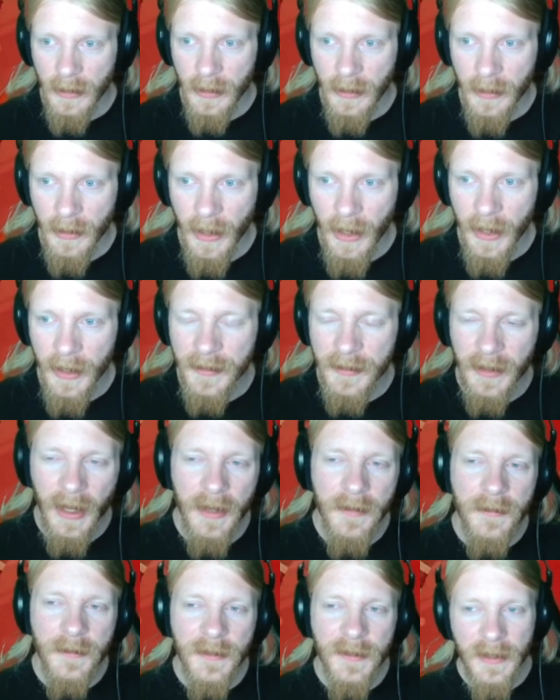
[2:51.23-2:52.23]
highest
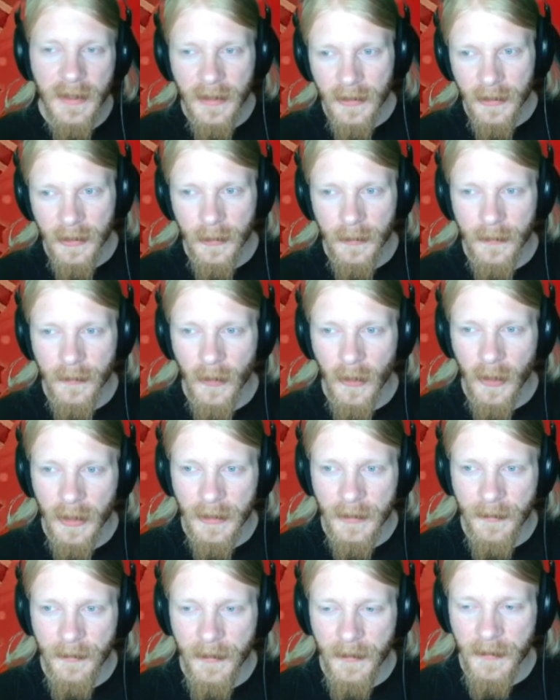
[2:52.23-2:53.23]
I've seen so far
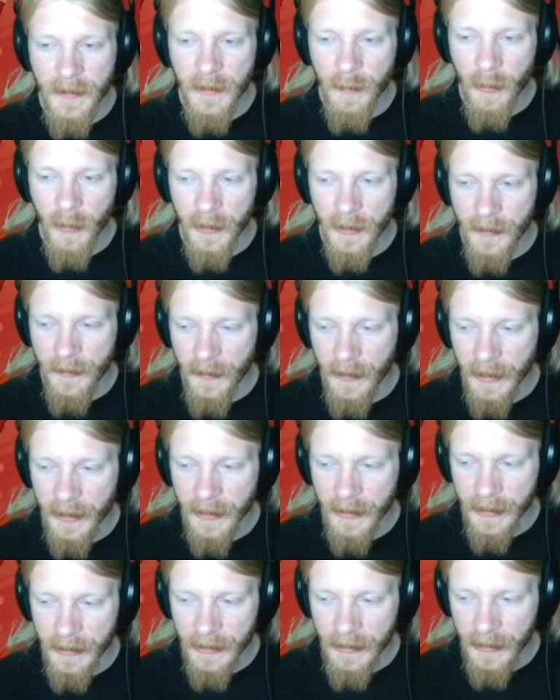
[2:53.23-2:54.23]
is 50 points for
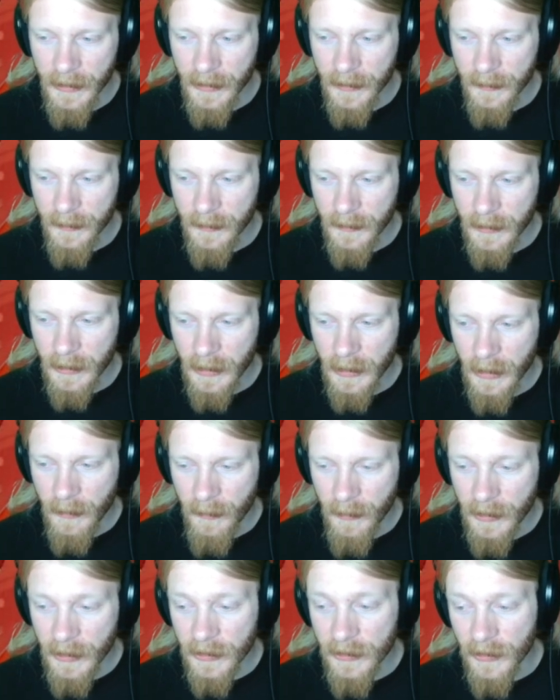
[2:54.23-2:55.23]
England.
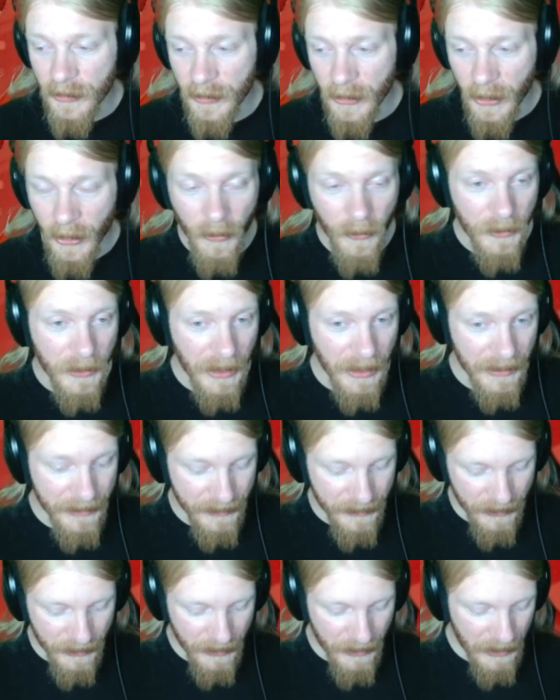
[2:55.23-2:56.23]
Prediction. Oh
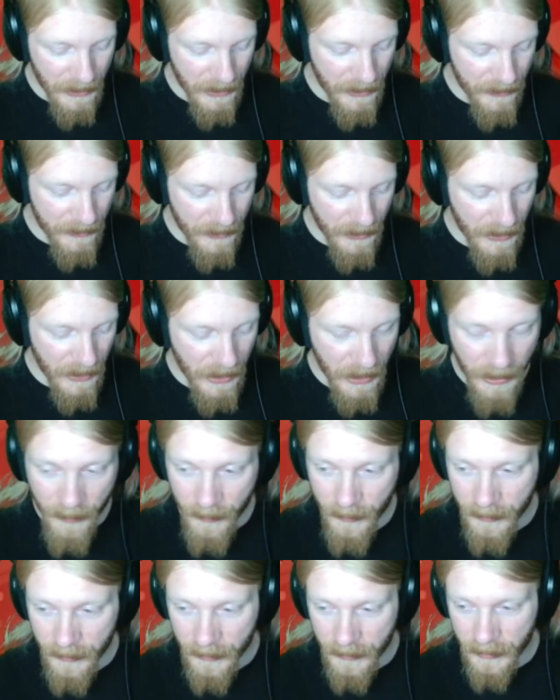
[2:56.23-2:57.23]
yes, that is a
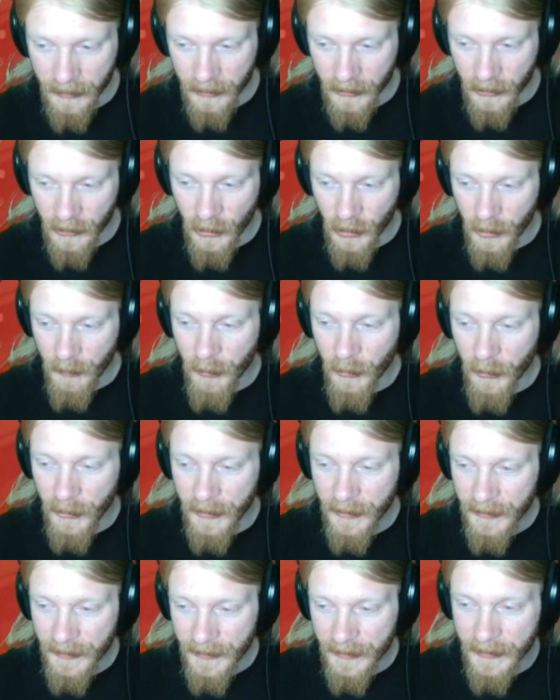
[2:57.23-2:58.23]
good
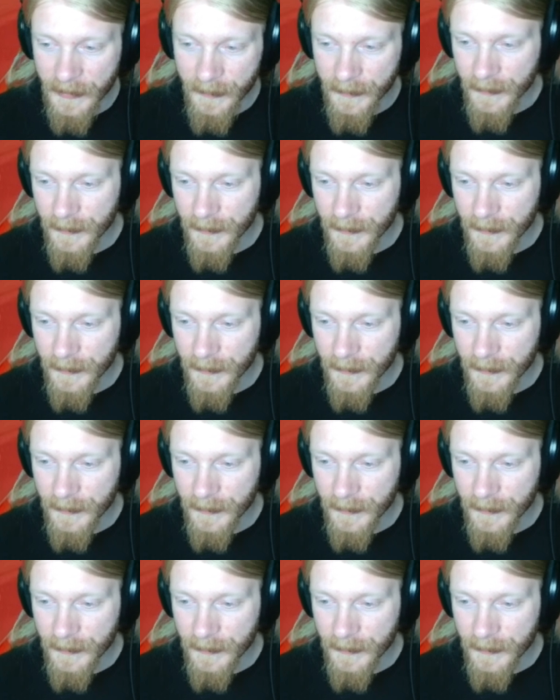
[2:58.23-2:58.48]
point.